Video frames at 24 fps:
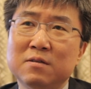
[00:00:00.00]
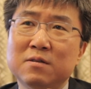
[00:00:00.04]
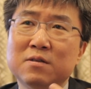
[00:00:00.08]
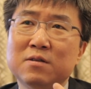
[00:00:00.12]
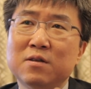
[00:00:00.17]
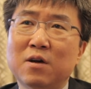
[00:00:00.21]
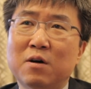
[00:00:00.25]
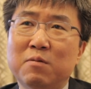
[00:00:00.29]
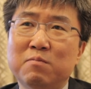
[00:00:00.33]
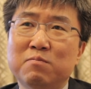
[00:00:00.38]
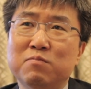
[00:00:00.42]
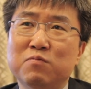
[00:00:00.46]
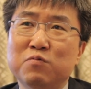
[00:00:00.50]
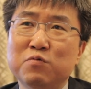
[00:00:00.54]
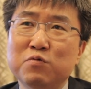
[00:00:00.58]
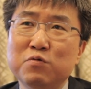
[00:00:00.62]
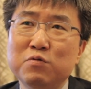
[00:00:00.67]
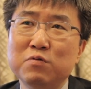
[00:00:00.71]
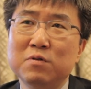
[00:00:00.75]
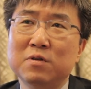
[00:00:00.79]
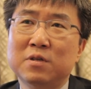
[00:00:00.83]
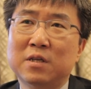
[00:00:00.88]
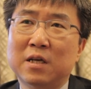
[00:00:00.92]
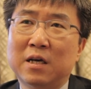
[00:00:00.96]
some
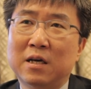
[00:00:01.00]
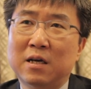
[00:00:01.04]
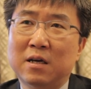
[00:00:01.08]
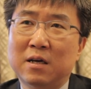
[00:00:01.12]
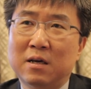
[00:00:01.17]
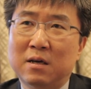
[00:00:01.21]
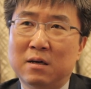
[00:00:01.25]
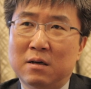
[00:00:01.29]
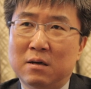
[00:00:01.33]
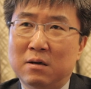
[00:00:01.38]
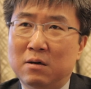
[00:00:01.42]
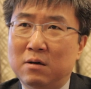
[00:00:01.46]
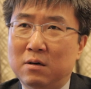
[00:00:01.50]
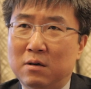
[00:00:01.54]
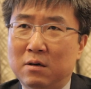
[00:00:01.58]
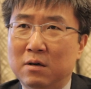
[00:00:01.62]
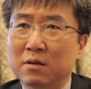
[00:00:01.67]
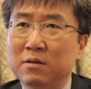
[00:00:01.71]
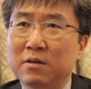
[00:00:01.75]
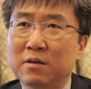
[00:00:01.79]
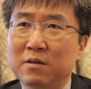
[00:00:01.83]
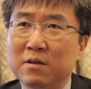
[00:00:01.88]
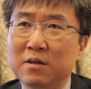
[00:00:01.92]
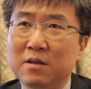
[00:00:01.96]
rules
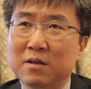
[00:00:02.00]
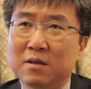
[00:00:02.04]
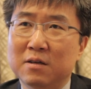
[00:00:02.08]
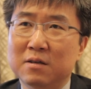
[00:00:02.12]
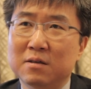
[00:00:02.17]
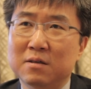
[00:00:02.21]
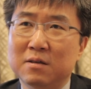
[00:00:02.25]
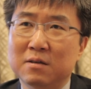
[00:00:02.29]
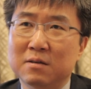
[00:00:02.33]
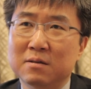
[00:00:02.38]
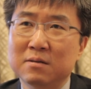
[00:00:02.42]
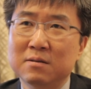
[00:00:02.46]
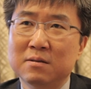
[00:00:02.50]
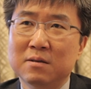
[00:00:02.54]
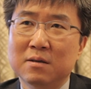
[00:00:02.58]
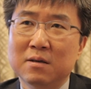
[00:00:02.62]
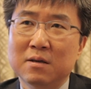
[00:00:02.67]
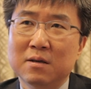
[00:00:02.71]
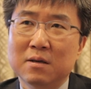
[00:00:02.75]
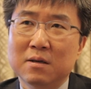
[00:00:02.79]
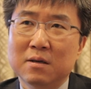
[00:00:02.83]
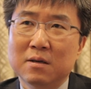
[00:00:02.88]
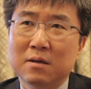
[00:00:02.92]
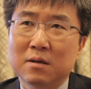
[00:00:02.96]
underneath.
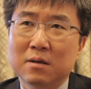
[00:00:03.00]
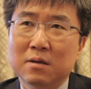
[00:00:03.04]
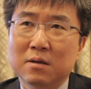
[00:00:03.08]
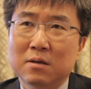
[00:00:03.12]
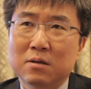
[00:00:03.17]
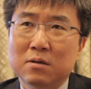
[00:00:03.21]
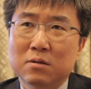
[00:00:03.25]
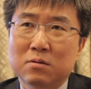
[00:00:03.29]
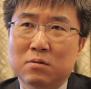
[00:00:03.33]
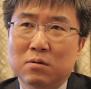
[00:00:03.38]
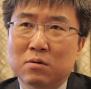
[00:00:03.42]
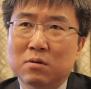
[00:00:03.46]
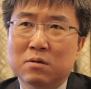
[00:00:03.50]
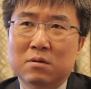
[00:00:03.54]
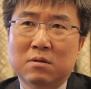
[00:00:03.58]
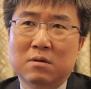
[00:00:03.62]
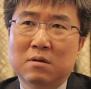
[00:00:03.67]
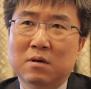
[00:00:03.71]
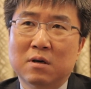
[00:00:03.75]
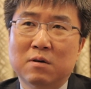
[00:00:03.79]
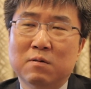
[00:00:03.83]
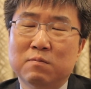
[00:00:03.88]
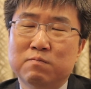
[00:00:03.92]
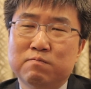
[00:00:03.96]

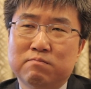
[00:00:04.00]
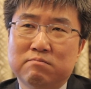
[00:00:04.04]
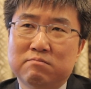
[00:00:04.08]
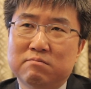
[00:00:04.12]
So